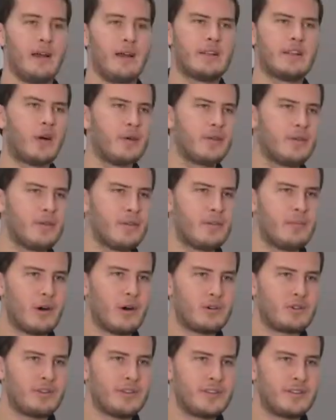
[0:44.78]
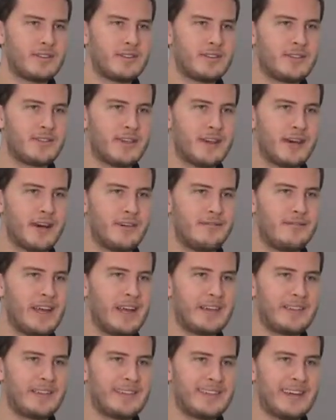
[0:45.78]
And going through the motions of
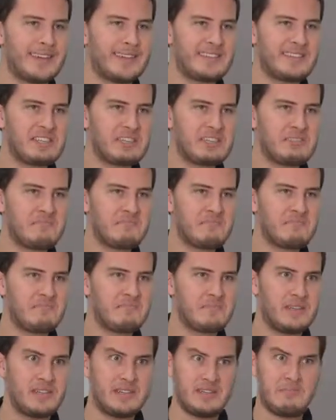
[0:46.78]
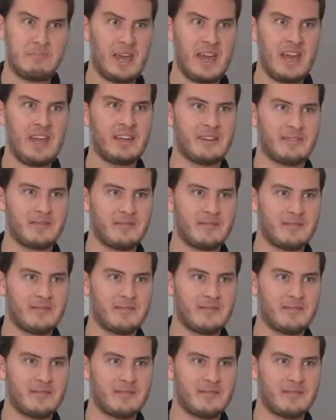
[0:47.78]
daily testing is a pain.